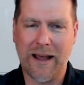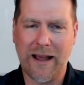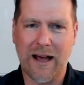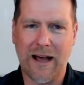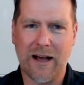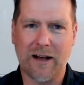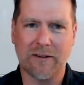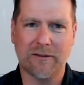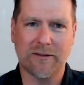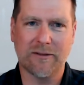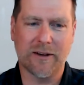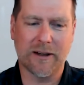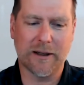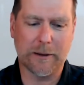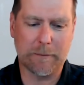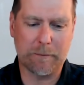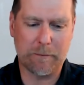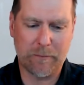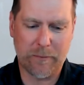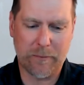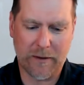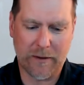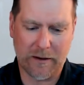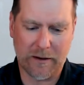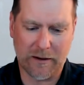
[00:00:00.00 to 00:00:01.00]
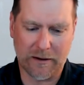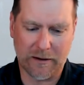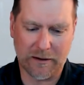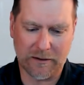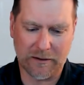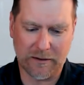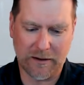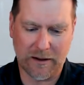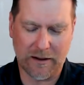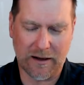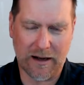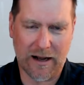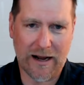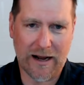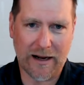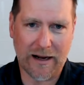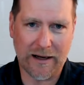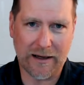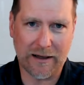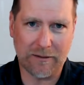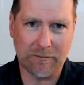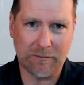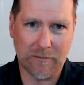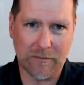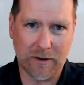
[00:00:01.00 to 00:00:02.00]
have at
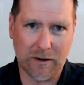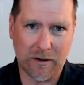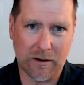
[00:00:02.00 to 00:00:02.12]
high,